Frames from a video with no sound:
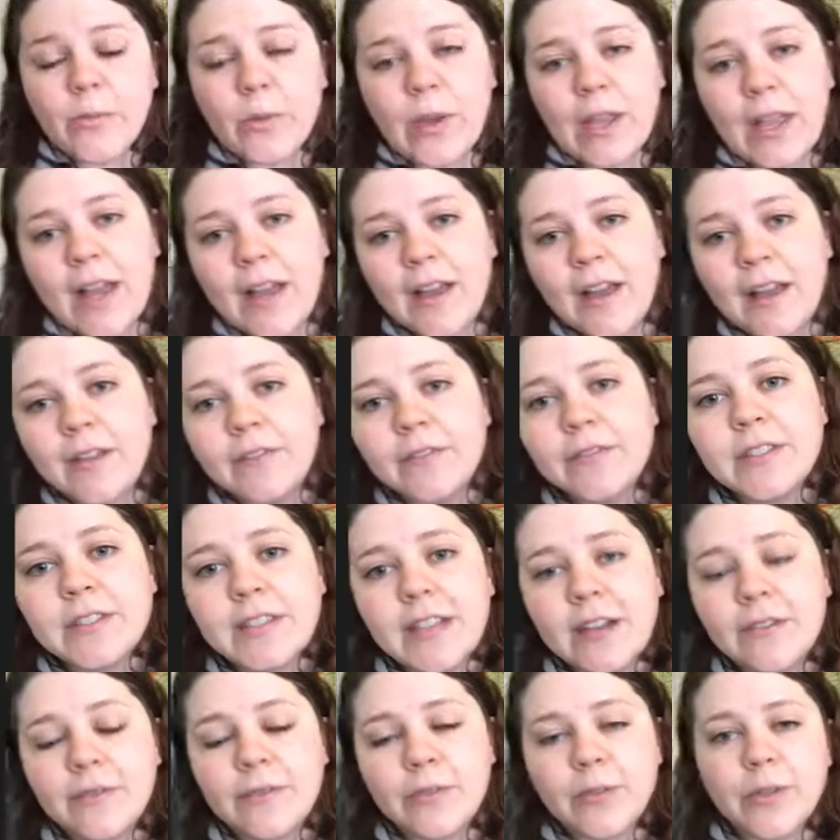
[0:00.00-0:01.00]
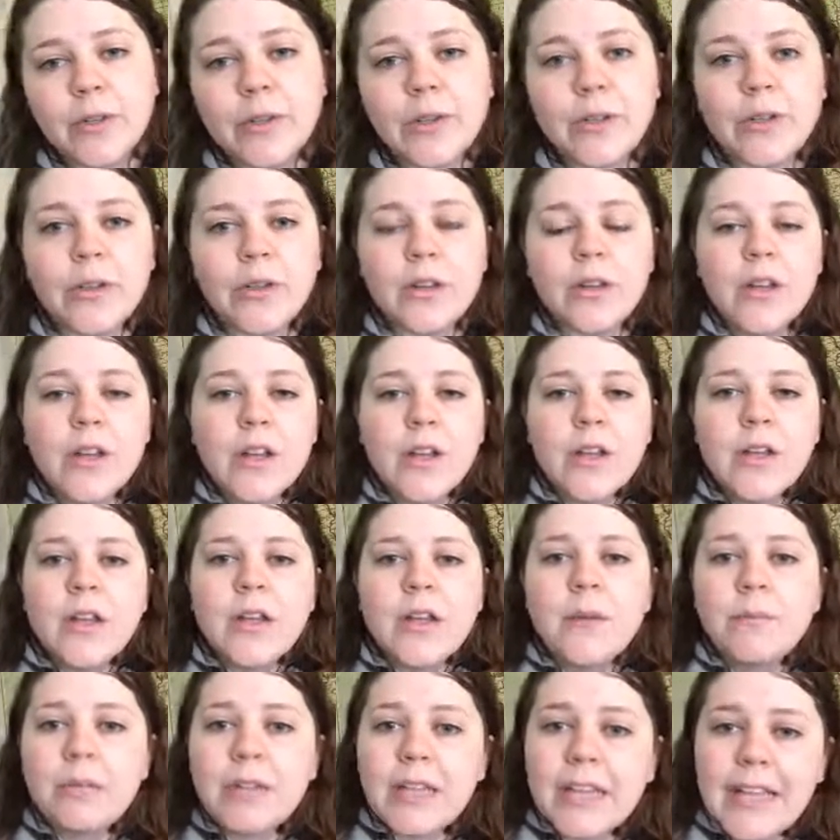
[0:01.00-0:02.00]
We have several
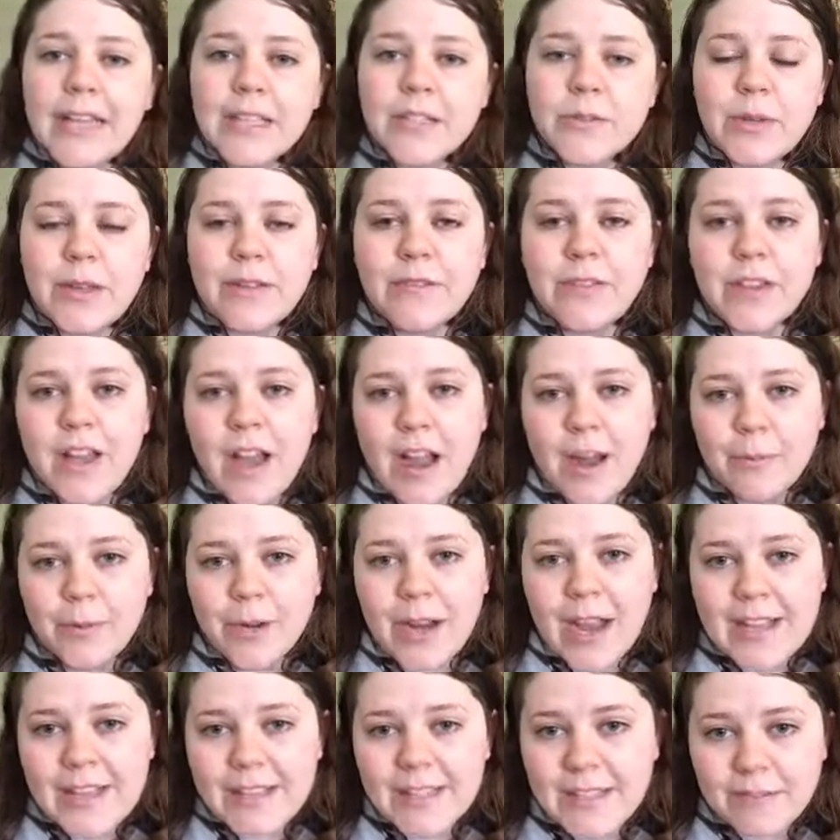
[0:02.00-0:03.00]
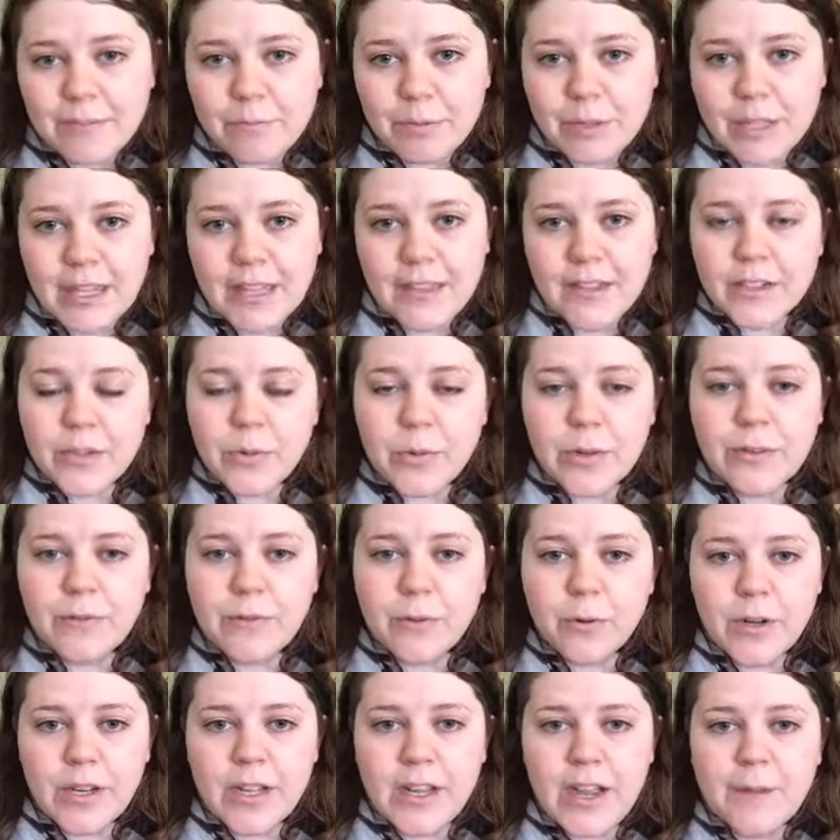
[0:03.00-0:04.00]
plans. We have the comprehensive plan, the
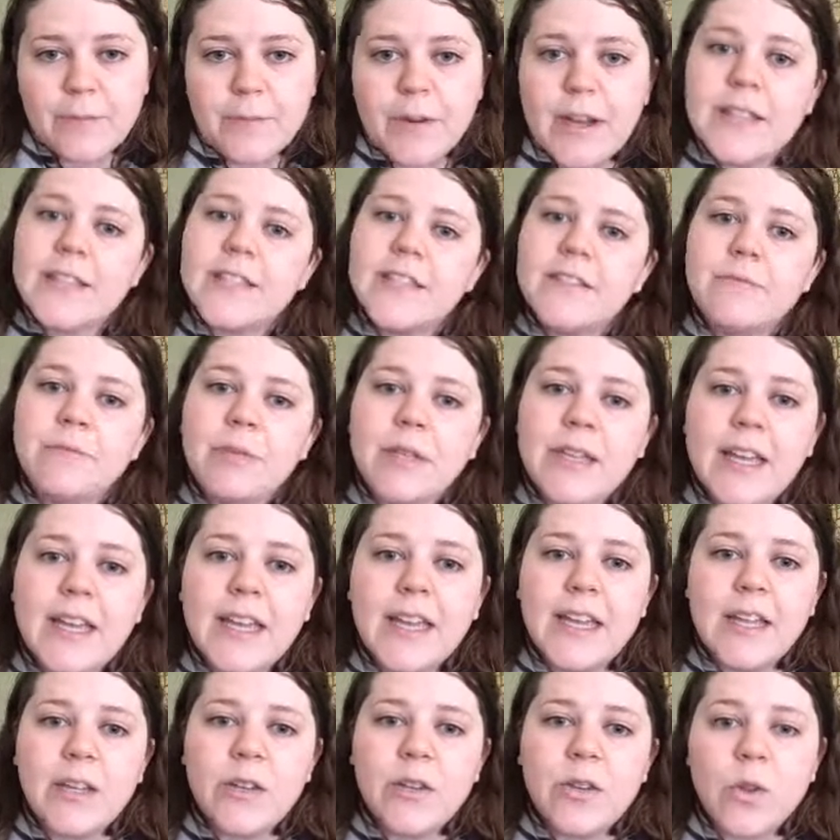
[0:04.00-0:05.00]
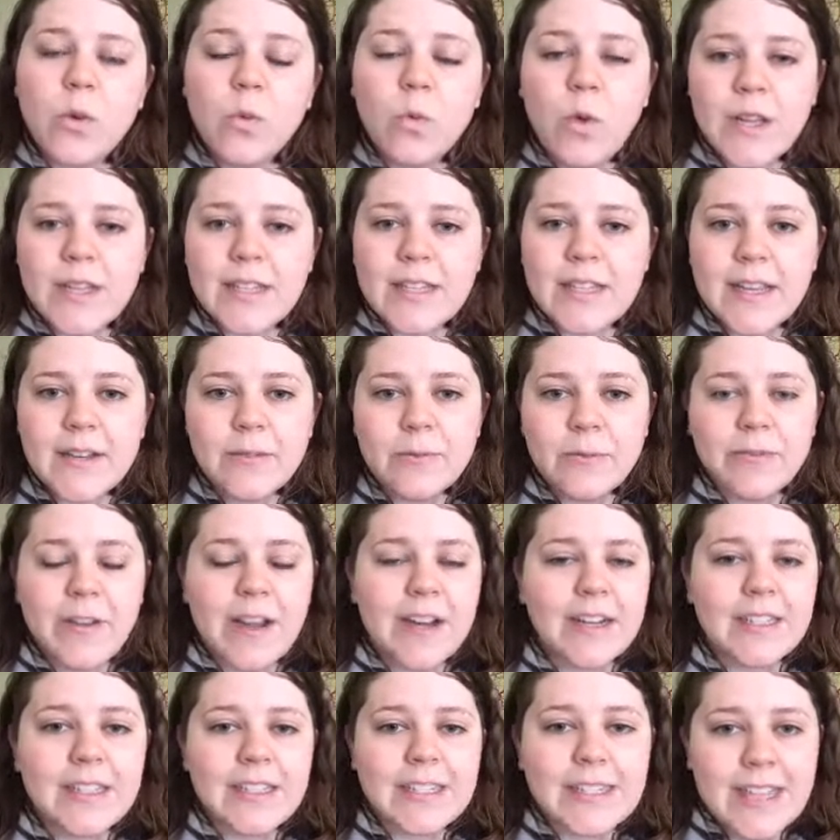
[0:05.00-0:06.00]
2040 comprehensive plan, the West End
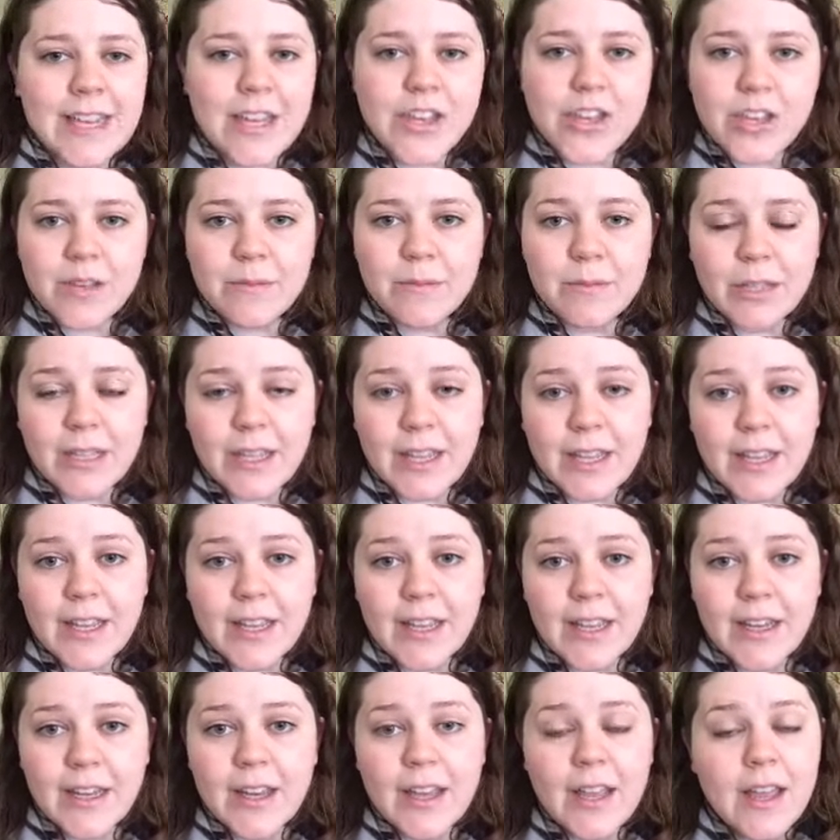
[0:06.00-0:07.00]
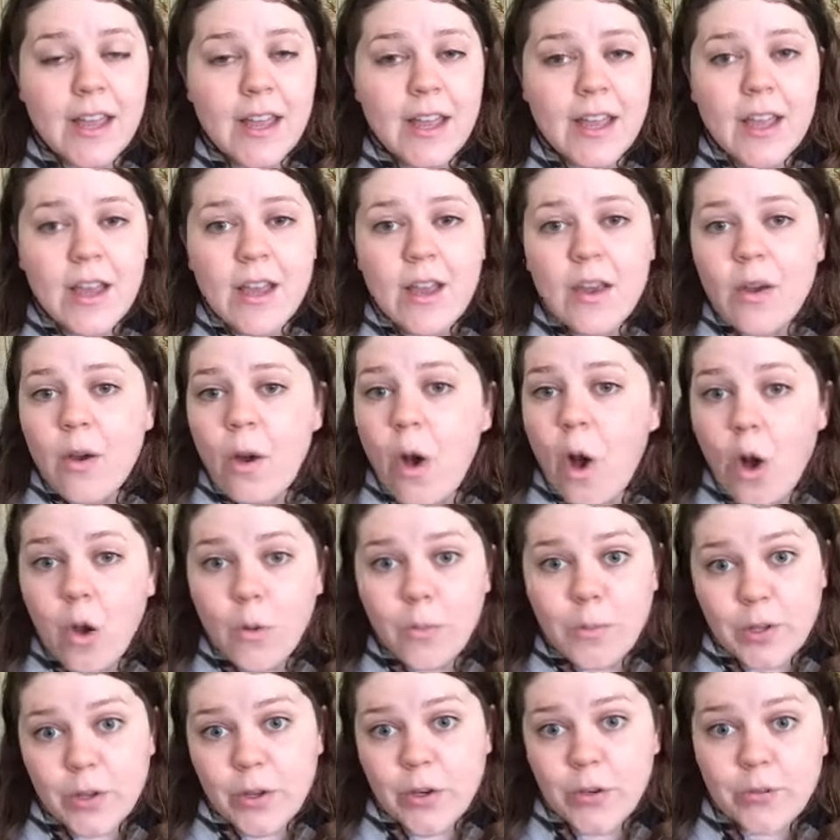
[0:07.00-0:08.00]
revitalization plan,
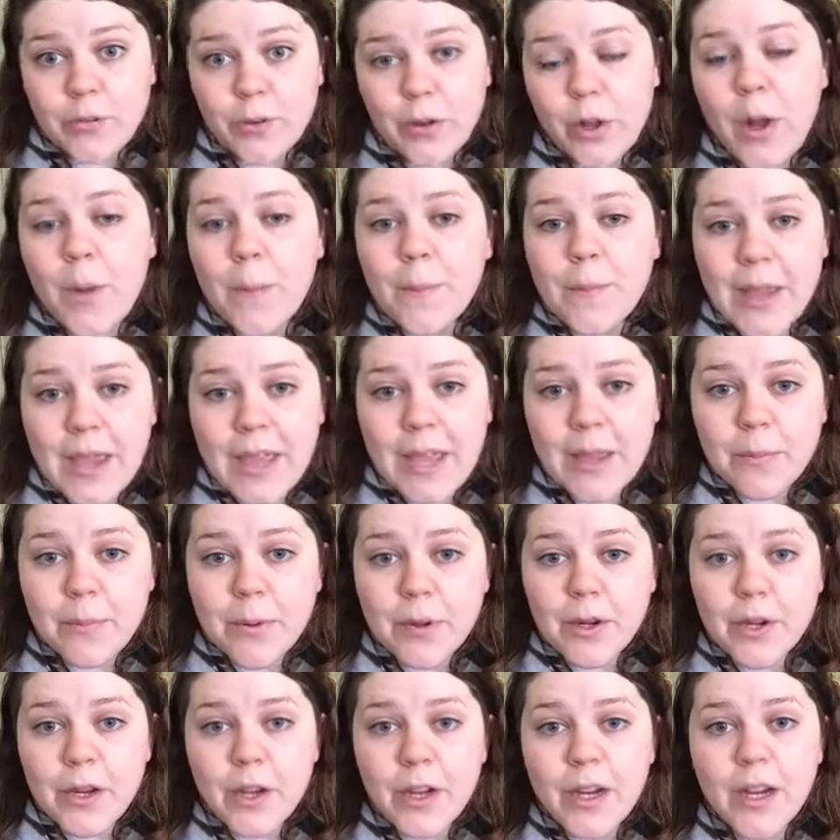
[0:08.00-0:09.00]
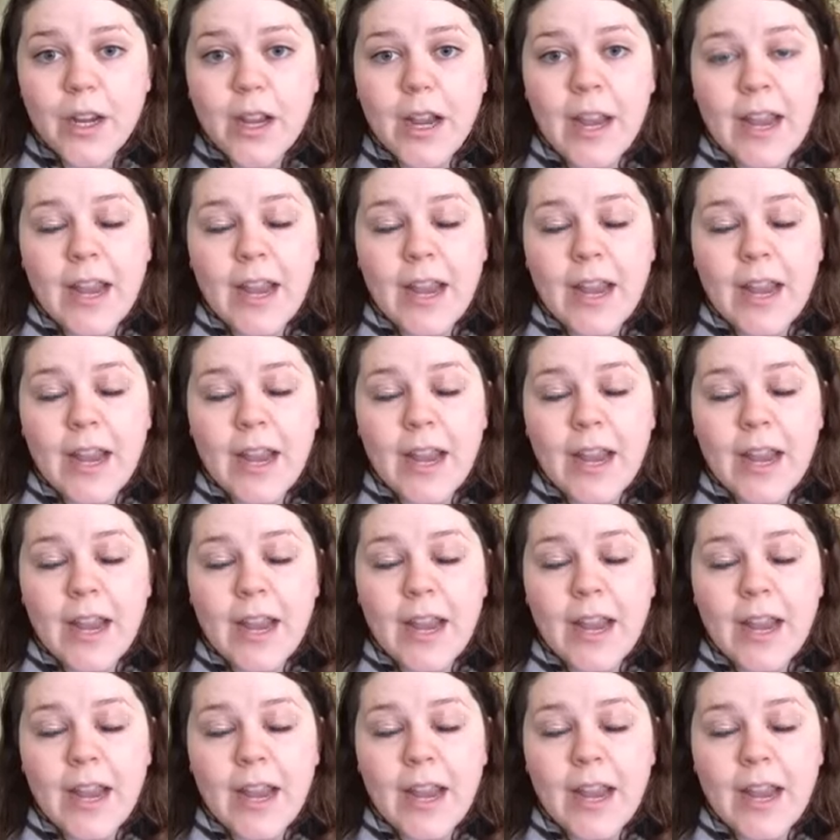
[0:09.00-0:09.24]
all beautiful on paper.